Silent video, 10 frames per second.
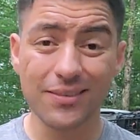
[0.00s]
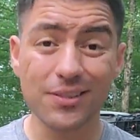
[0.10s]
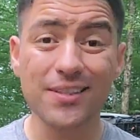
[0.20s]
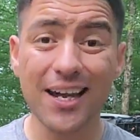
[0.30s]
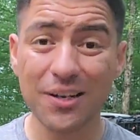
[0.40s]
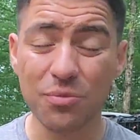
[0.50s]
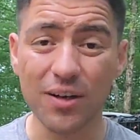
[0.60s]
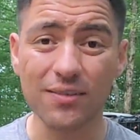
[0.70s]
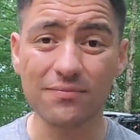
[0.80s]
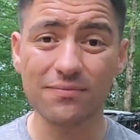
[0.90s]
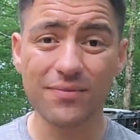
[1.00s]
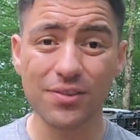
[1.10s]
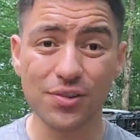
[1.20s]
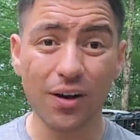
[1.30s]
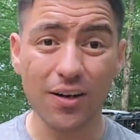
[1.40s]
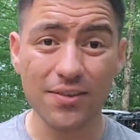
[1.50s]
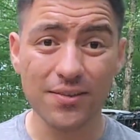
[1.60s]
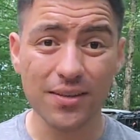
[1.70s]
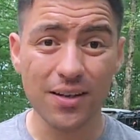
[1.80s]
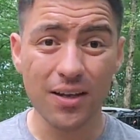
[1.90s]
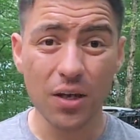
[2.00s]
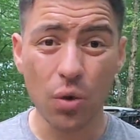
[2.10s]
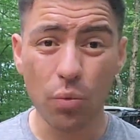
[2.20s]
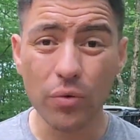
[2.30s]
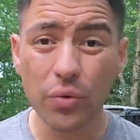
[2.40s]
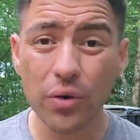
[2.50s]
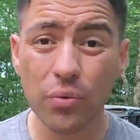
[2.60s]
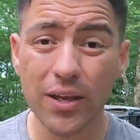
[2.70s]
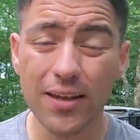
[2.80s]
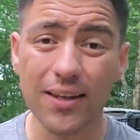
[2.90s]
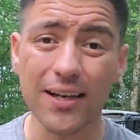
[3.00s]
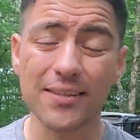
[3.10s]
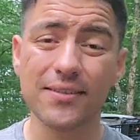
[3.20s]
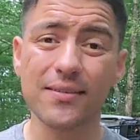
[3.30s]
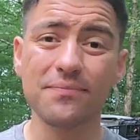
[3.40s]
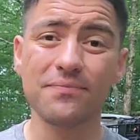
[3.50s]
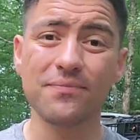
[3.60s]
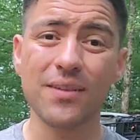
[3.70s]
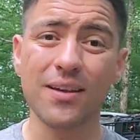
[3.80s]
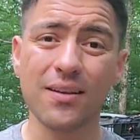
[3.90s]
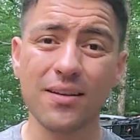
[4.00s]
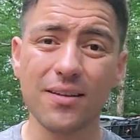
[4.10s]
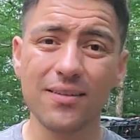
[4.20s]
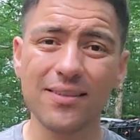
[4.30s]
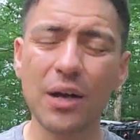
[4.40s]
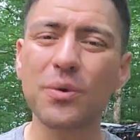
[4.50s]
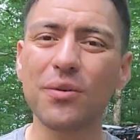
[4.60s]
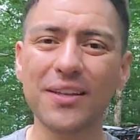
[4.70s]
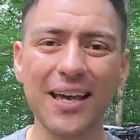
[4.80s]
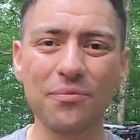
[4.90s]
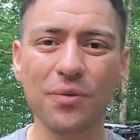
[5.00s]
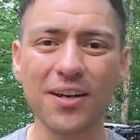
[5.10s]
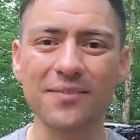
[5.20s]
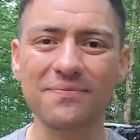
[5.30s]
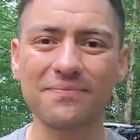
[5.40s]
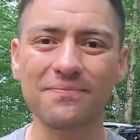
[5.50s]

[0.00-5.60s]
The second one starts when we realize that we only have one.